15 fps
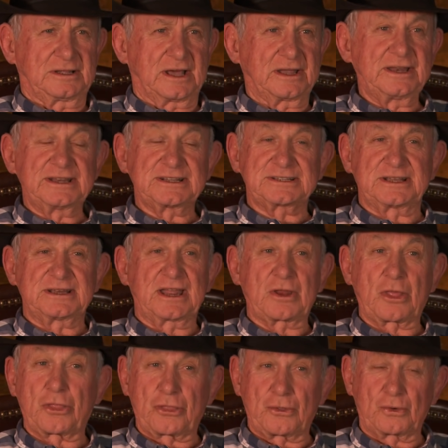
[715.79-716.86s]
I need to send out
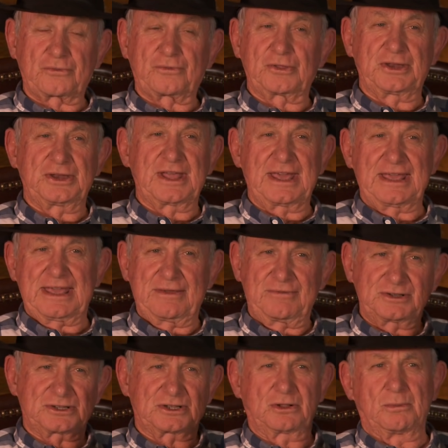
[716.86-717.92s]
a thought for the day
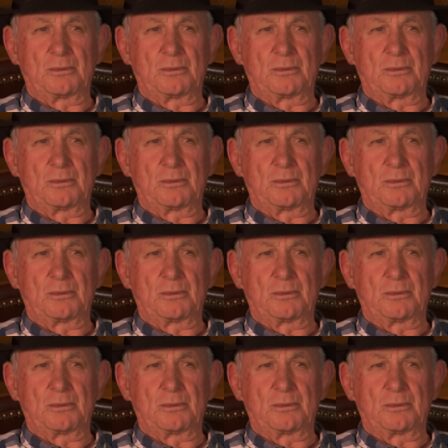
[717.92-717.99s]
every single